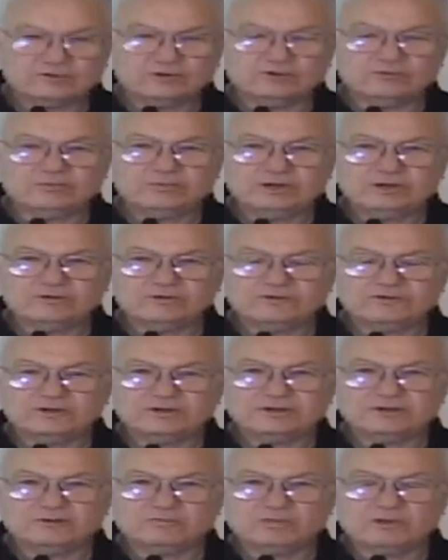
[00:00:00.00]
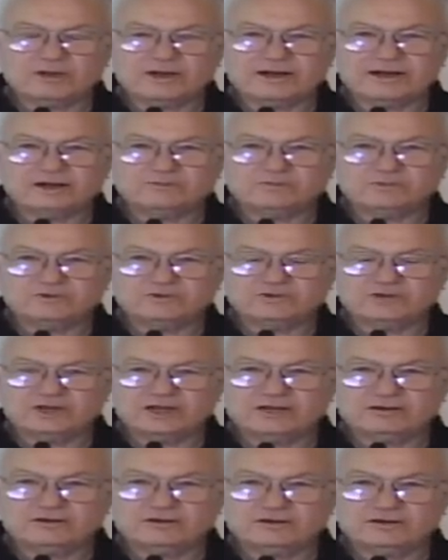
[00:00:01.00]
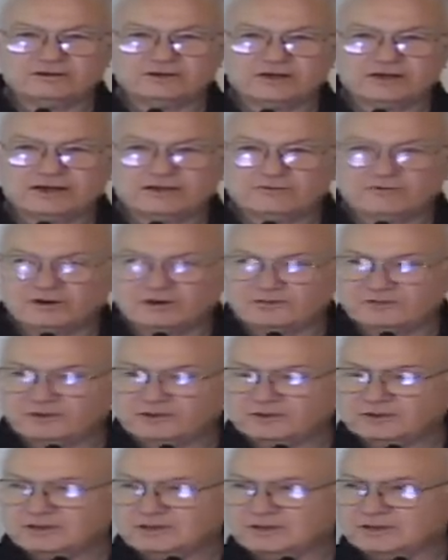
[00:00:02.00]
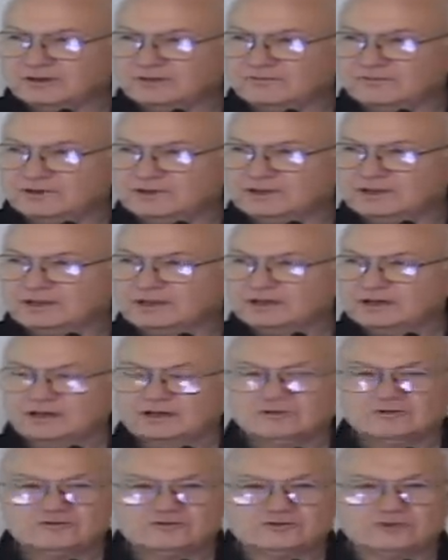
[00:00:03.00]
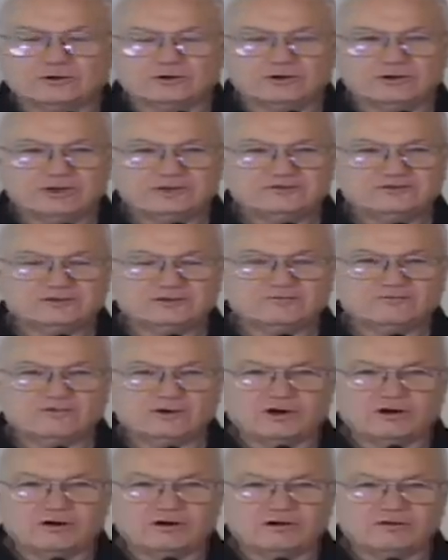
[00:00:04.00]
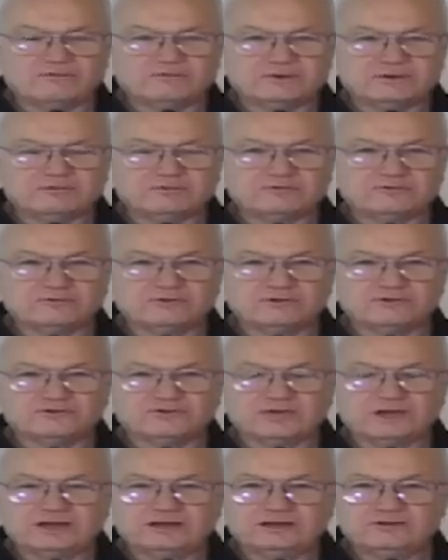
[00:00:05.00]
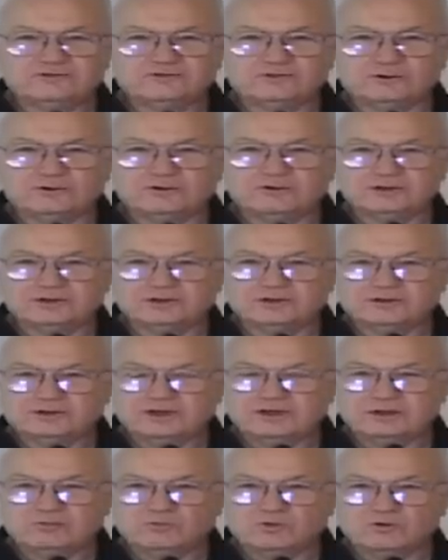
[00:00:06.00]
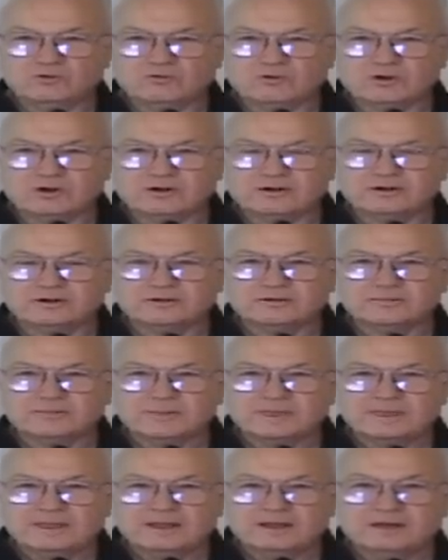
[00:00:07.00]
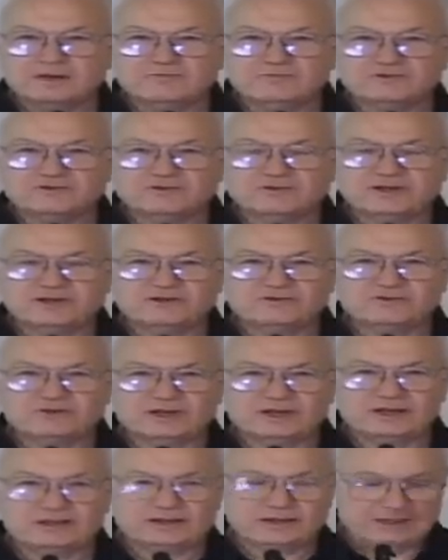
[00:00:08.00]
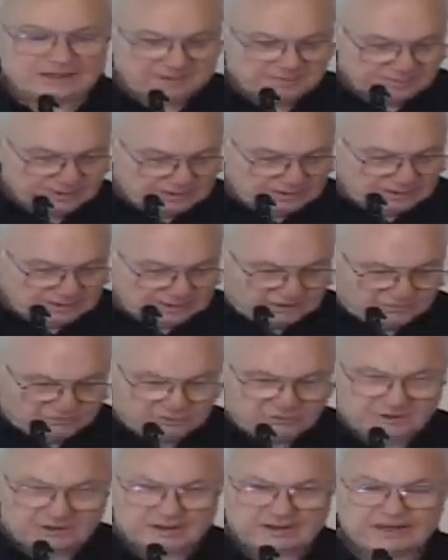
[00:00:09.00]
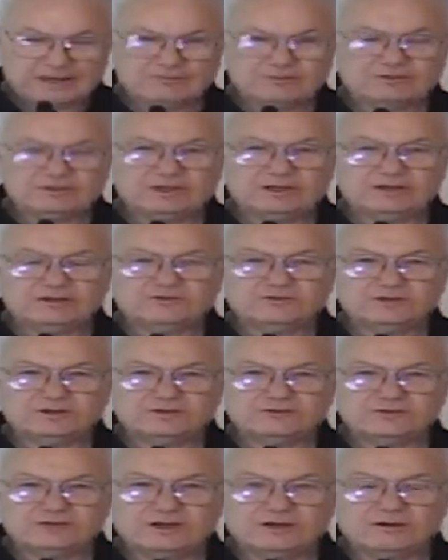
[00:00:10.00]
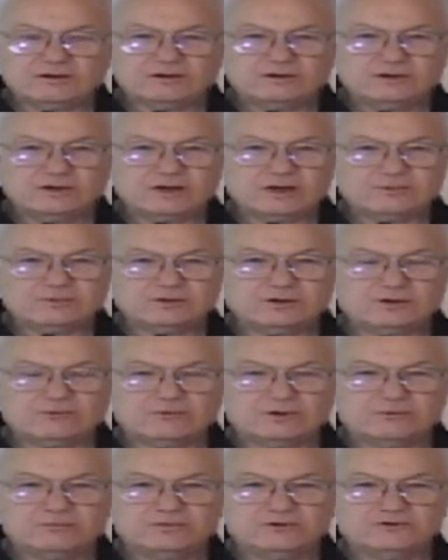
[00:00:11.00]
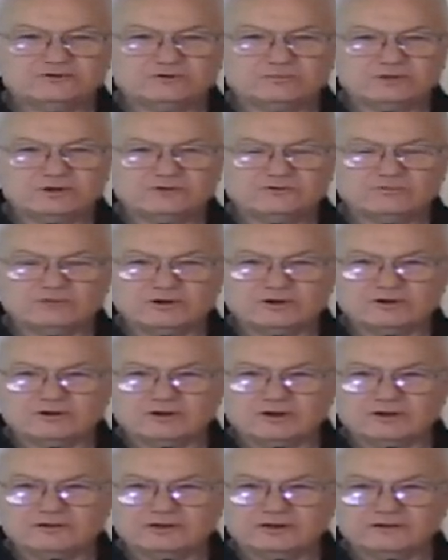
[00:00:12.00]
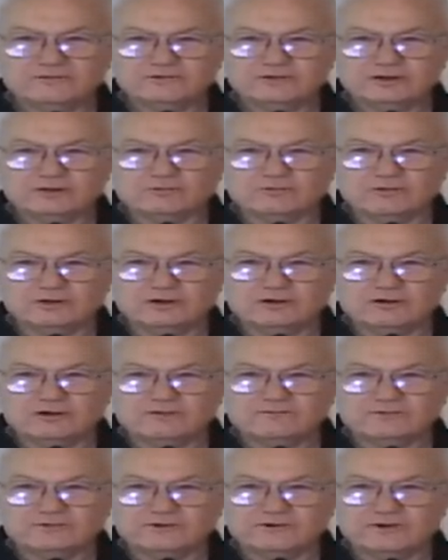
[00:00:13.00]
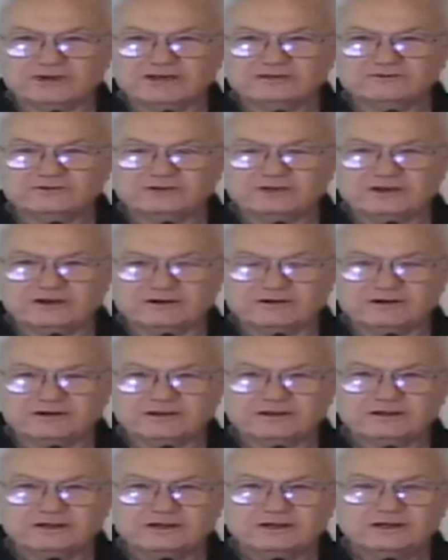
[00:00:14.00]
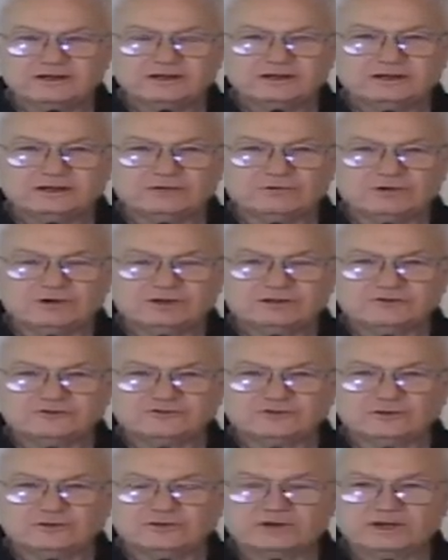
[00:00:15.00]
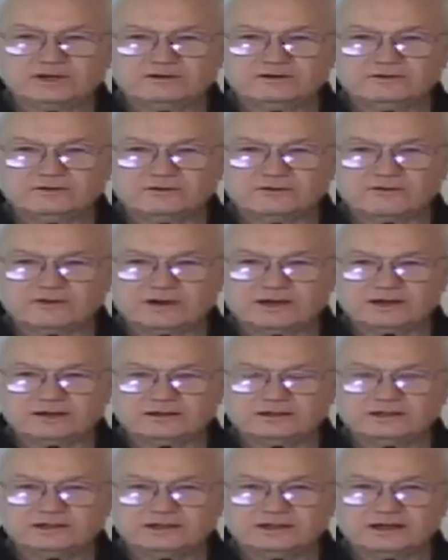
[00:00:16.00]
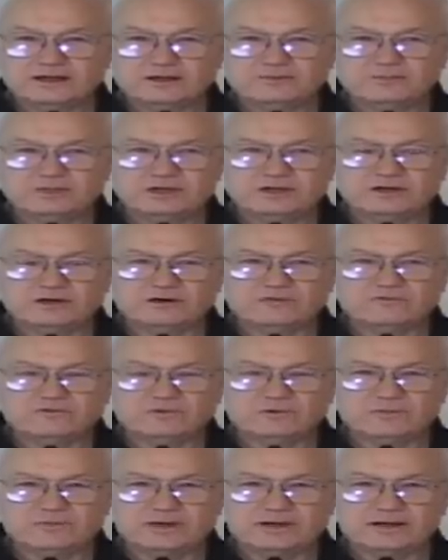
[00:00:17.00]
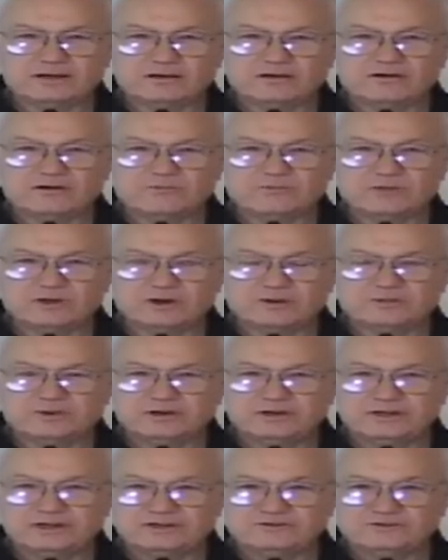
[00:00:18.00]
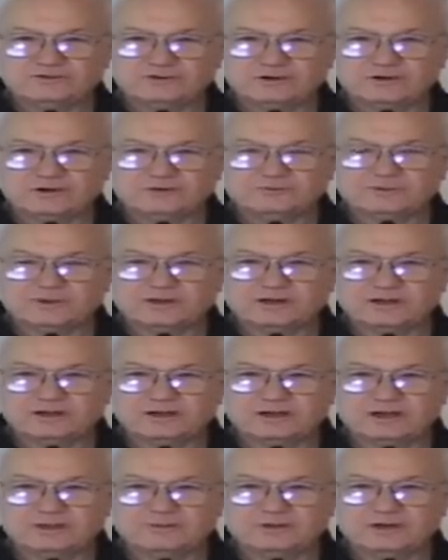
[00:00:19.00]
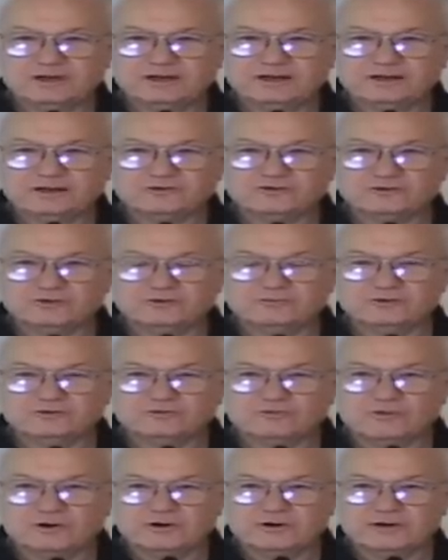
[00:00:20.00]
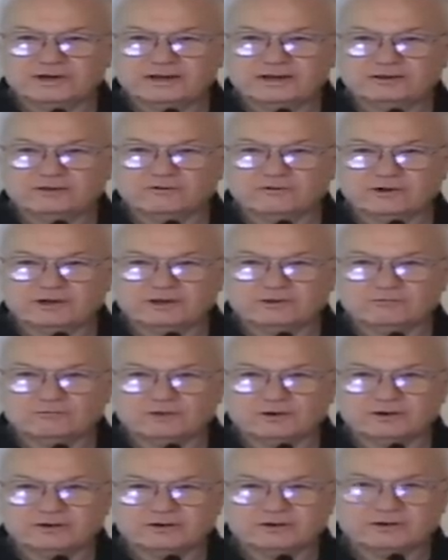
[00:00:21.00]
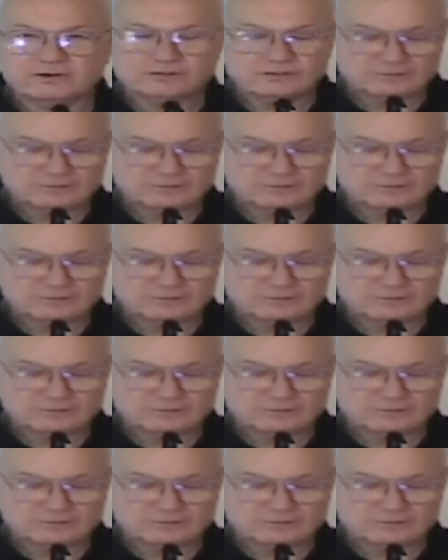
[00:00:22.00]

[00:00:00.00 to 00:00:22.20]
you'll be within compliance. But you got to look at the hydrometry of the soil that's involved. If it's real sandy soil, it'll take more water. And if it's less sandy, it's going to have a tendency to set on top. You don't want to put so much water on there that it'll run off the grassy area. You want it to soak into the ground, and you got to be careful about off-property discharge by contaminating surface water and groundwater.